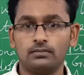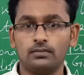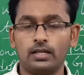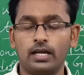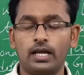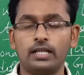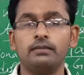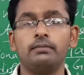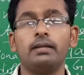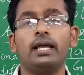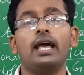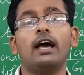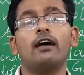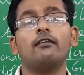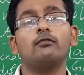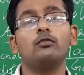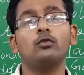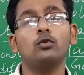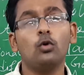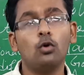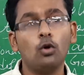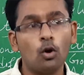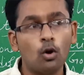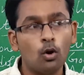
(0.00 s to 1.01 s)
and they have
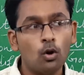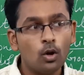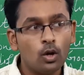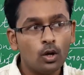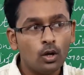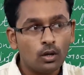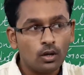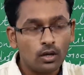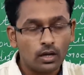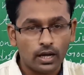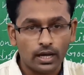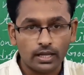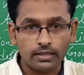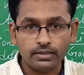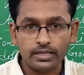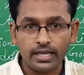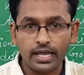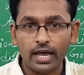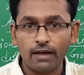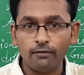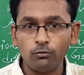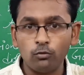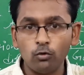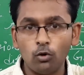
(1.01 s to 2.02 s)

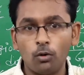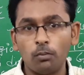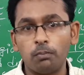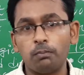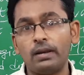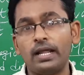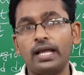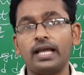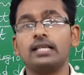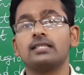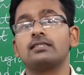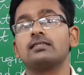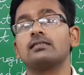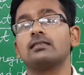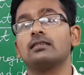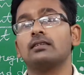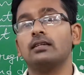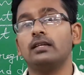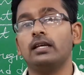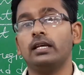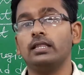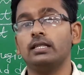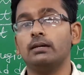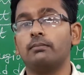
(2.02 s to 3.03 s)
no place
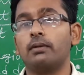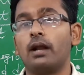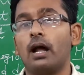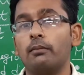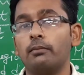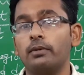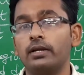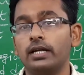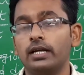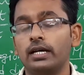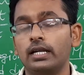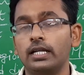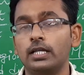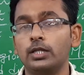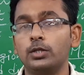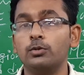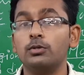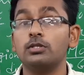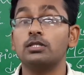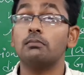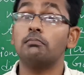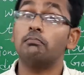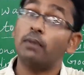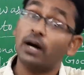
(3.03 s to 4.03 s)
in the Brahmanical
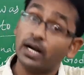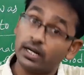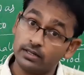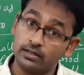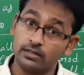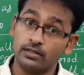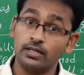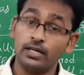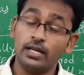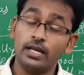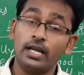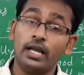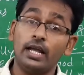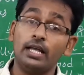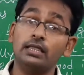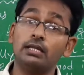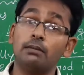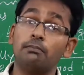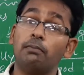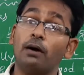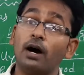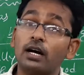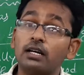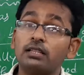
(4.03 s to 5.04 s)
Hinduism. But in the
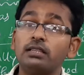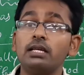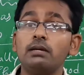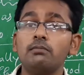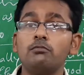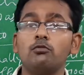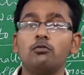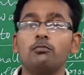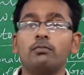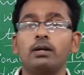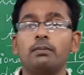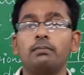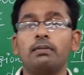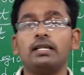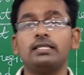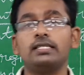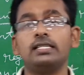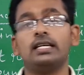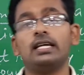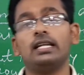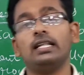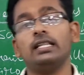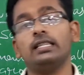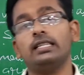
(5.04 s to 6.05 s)
Bhakti movement,
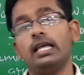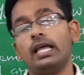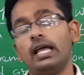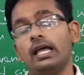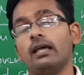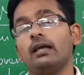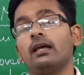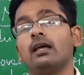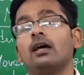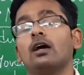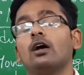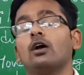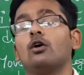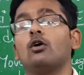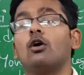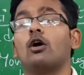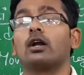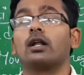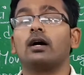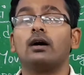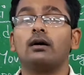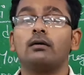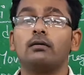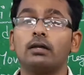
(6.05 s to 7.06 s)
basically they got
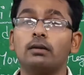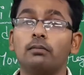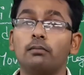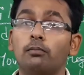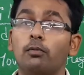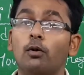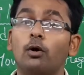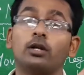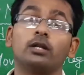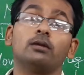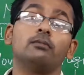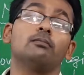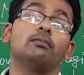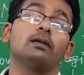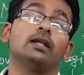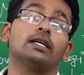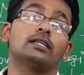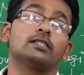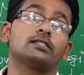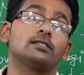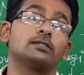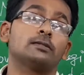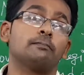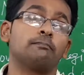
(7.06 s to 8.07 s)
an important
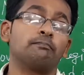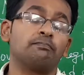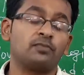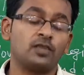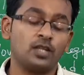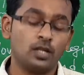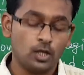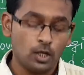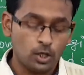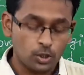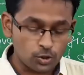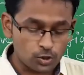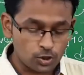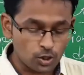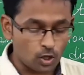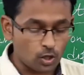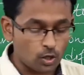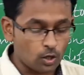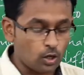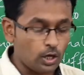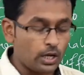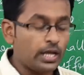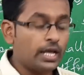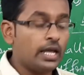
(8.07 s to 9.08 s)
place.
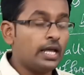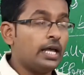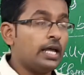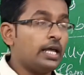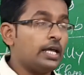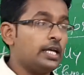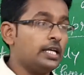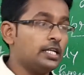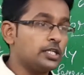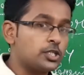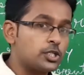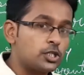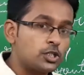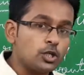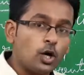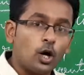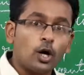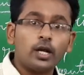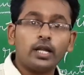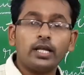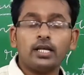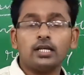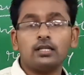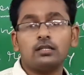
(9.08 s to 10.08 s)
So
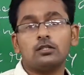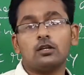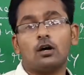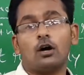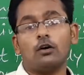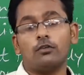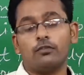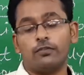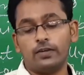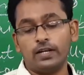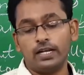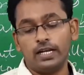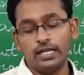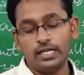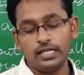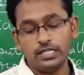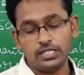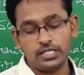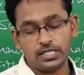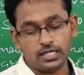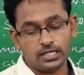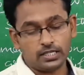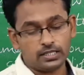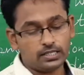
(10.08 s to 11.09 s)
historians of
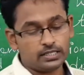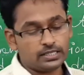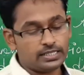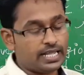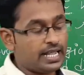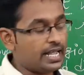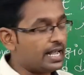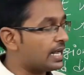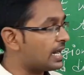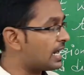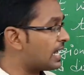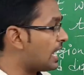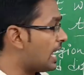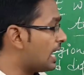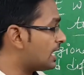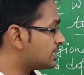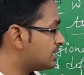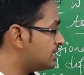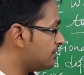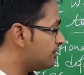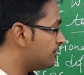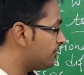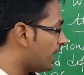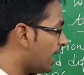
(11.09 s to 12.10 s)
religion, they
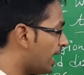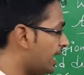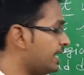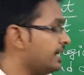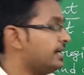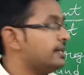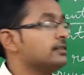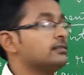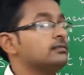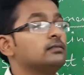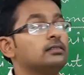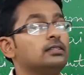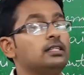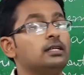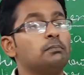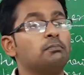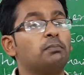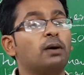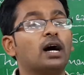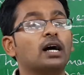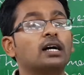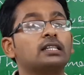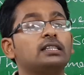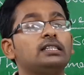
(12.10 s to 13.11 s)
classified the
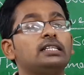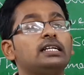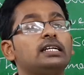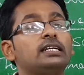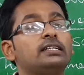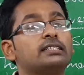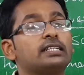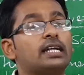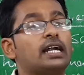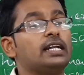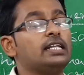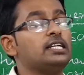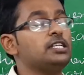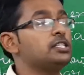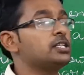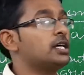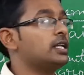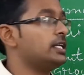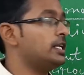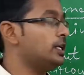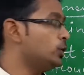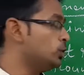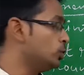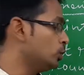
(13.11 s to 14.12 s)
Bhakti
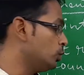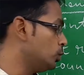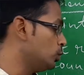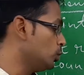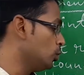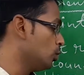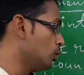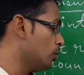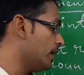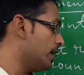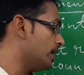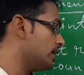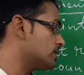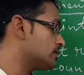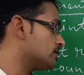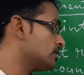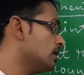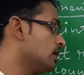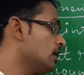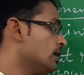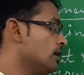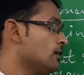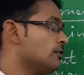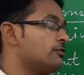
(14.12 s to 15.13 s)
tradition into 2 ways.
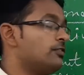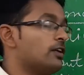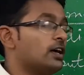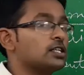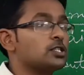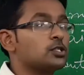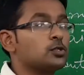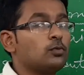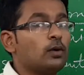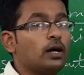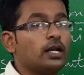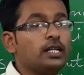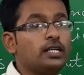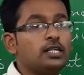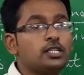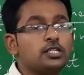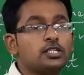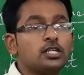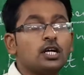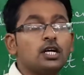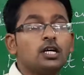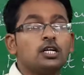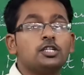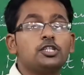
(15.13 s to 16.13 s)
First one is
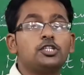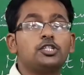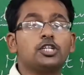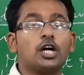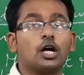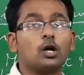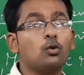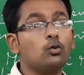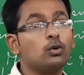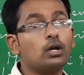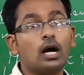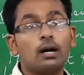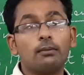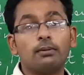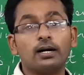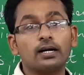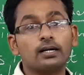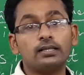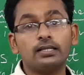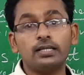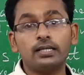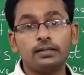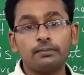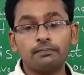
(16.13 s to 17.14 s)
Shaguna
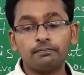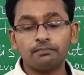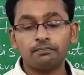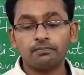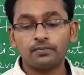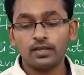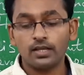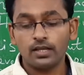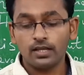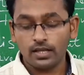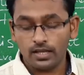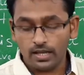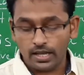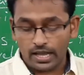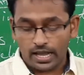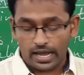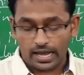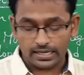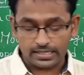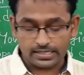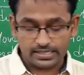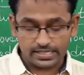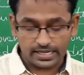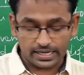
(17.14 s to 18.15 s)
Bhakti
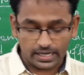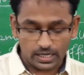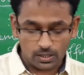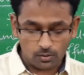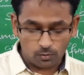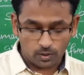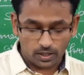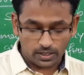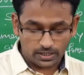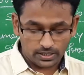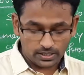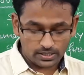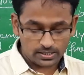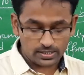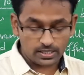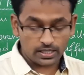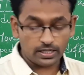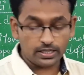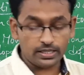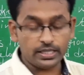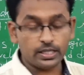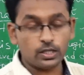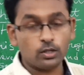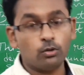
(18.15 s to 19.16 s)
and second one is
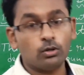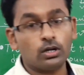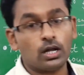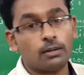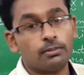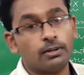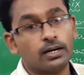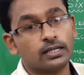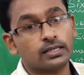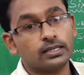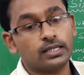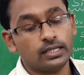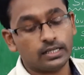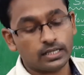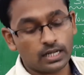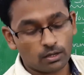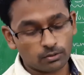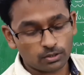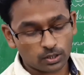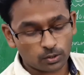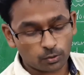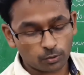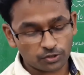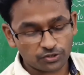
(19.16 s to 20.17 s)
Nirguna Bhakti. Now
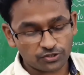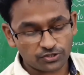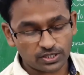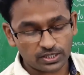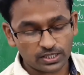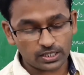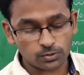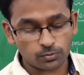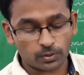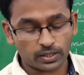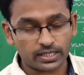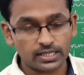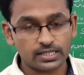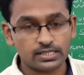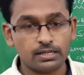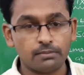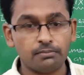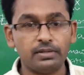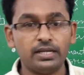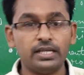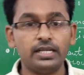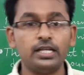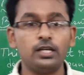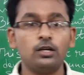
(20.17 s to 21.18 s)
the question is, what is the
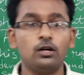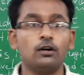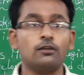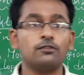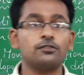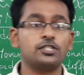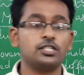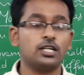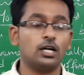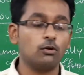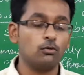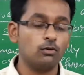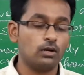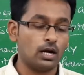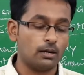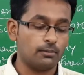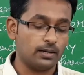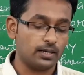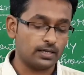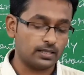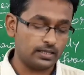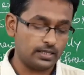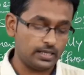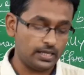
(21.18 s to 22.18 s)
meaning of Shaguna
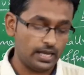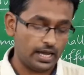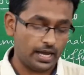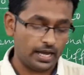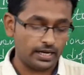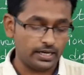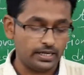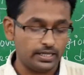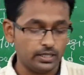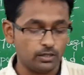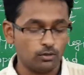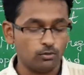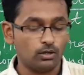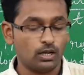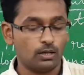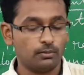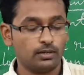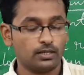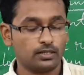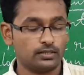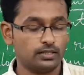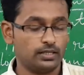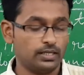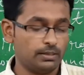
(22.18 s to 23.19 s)
Bhakti and Nirguna
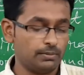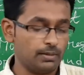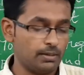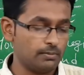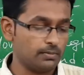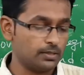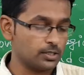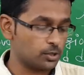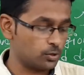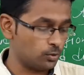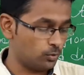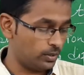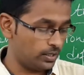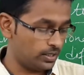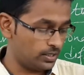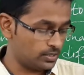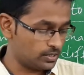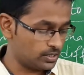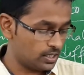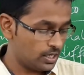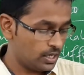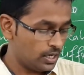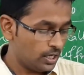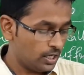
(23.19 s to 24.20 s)
Bhakti? Remember
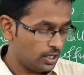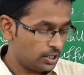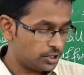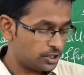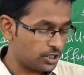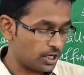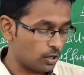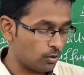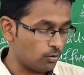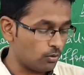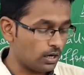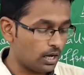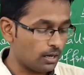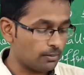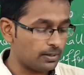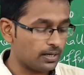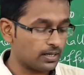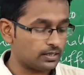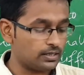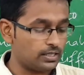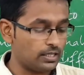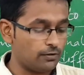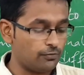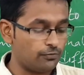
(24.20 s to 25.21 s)
students, Shaguna
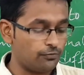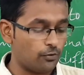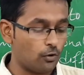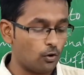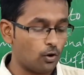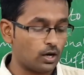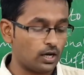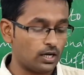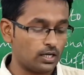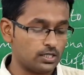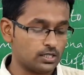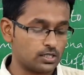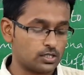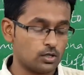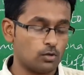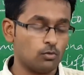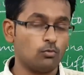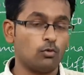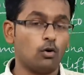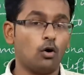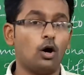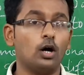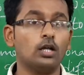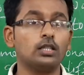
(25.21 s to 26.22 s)
Bhakti focused
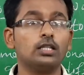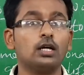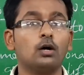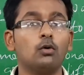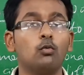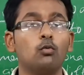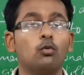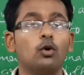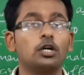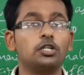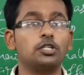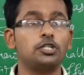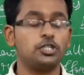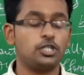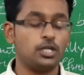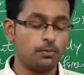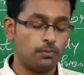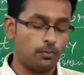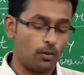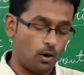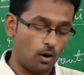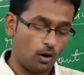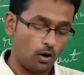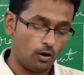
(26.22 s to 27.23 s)
on the worship
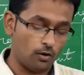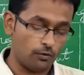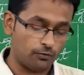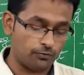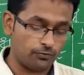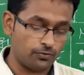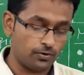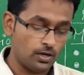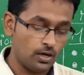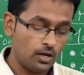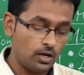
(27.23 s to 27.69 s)
of